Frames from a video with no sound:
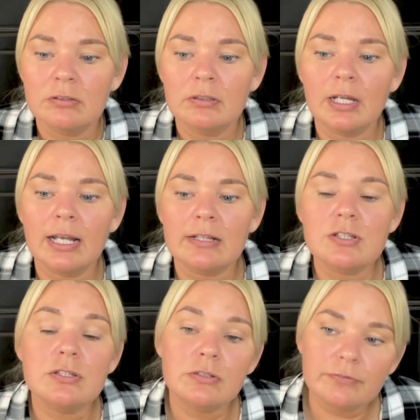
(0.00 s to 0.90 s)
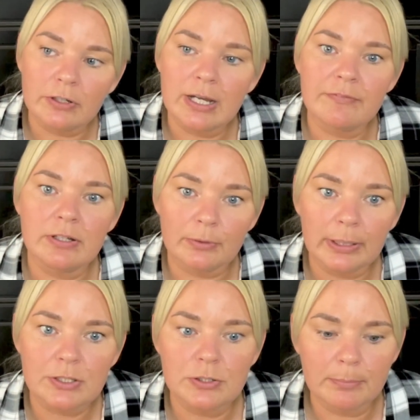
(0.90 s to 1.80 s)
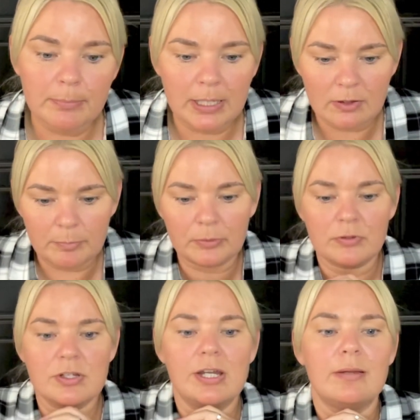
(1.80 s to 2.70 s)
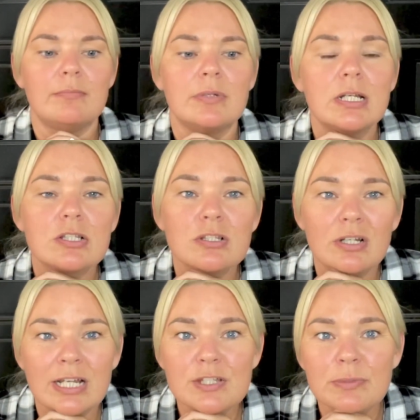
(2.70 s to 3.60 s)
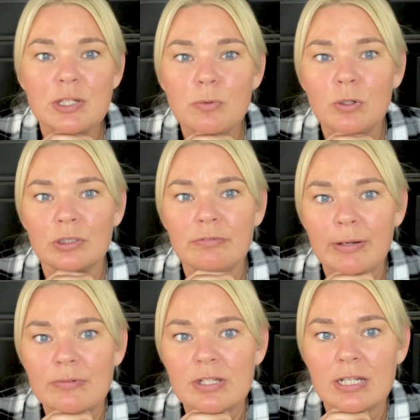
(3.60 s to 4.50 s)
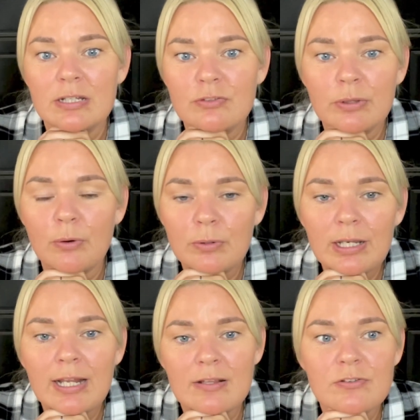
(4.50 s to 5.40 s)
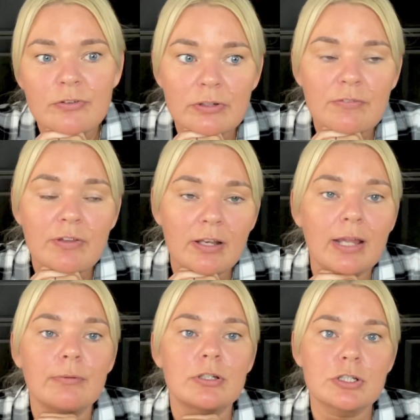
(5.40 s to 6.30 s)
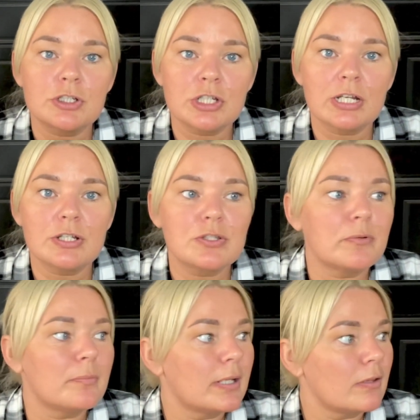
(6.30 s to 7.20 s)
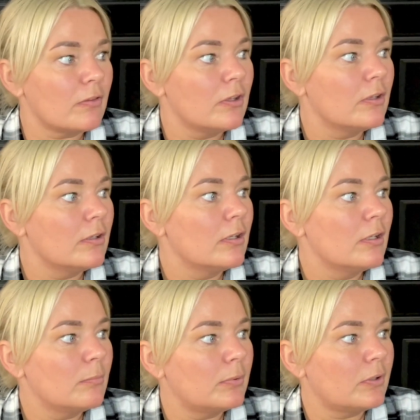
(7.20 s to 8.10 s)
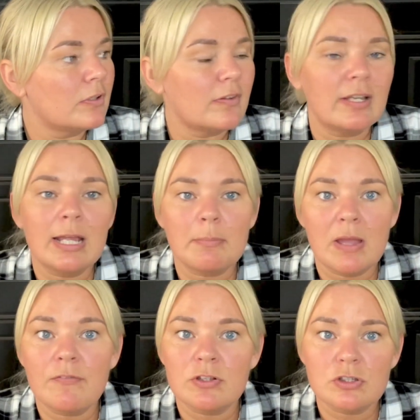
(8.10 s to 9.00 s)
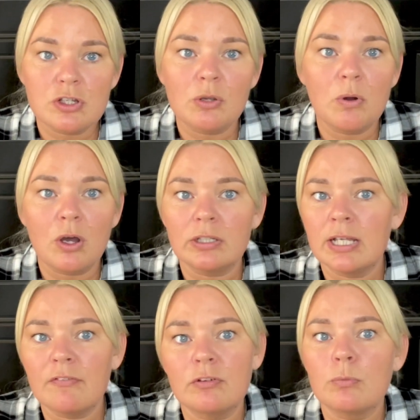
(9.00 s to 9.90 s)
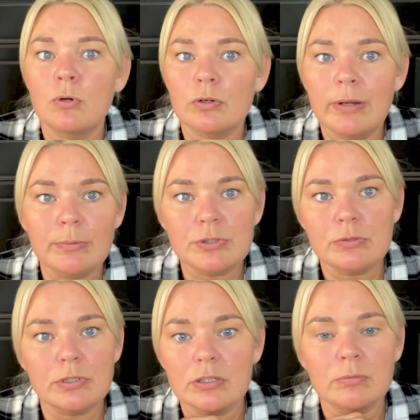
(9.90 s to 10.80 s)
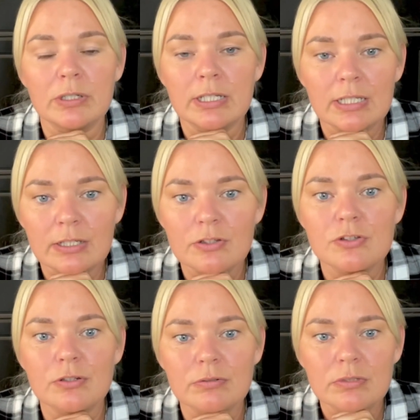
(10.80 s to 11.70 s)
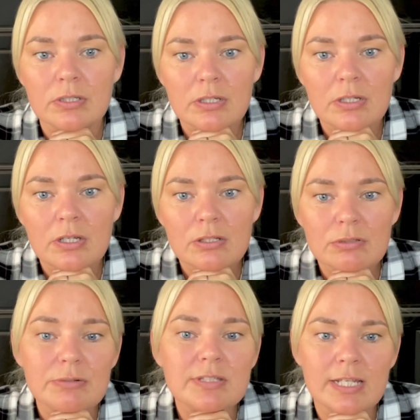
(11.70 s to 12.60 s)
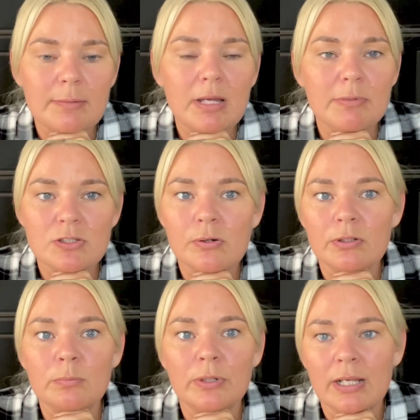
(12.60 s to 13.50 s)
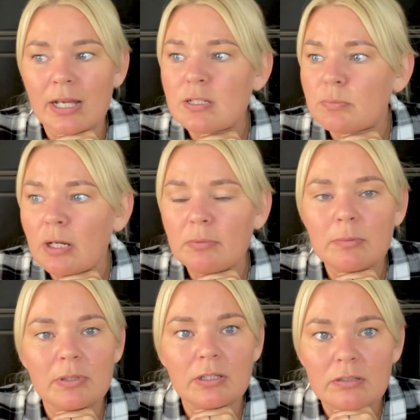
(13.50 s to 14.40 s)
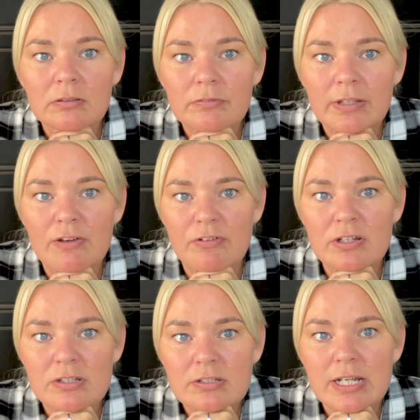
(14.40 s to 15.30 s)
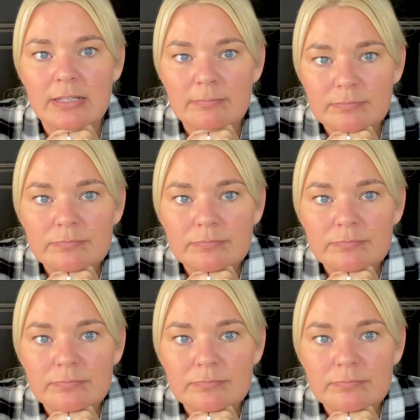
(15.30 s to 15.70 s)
I like the sun for having a quick sunbathe, but it's not nice when you're walking around in it. So I only like the sun if you're allowed to just chill and sunbathe. But it's a nightmare if it's too hot and you have to walk around do what you need to do. So I'd say maybe autumn, winter's probably my favourite time.